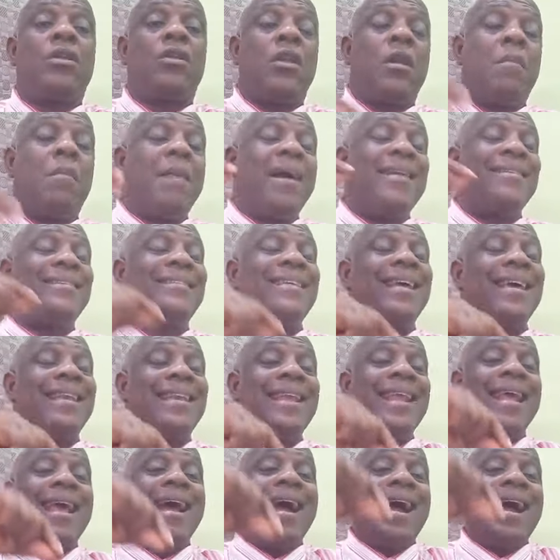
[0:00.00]
the man
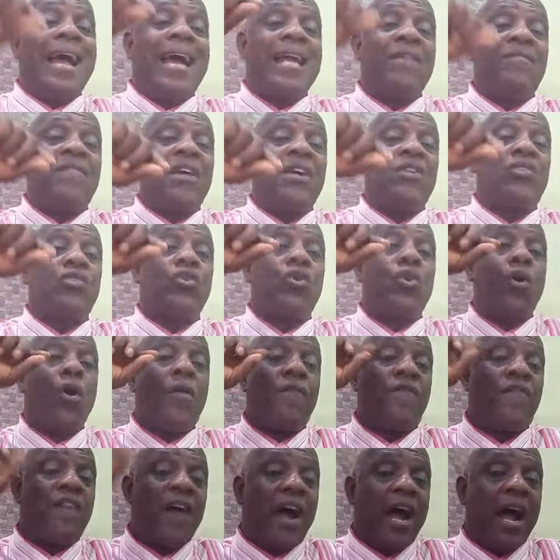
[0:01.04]
said, I advise you
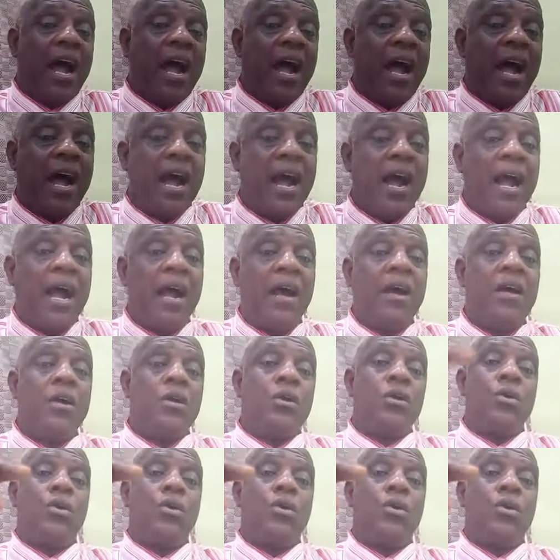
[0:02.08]
go far,